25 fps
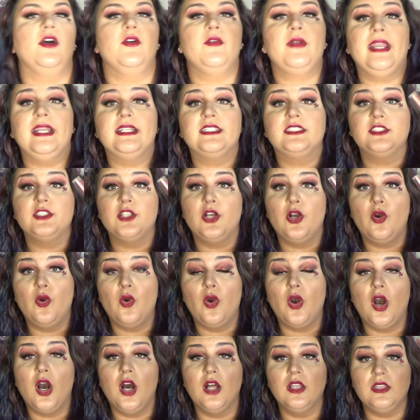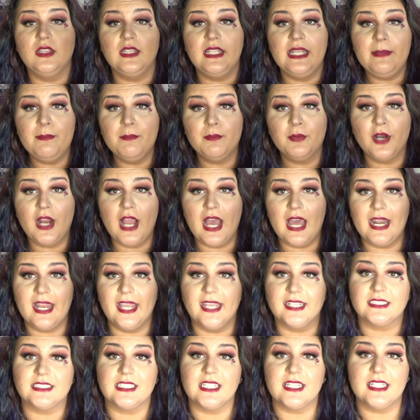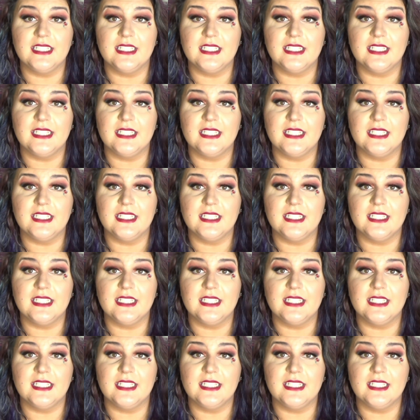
Okay, so a lip product.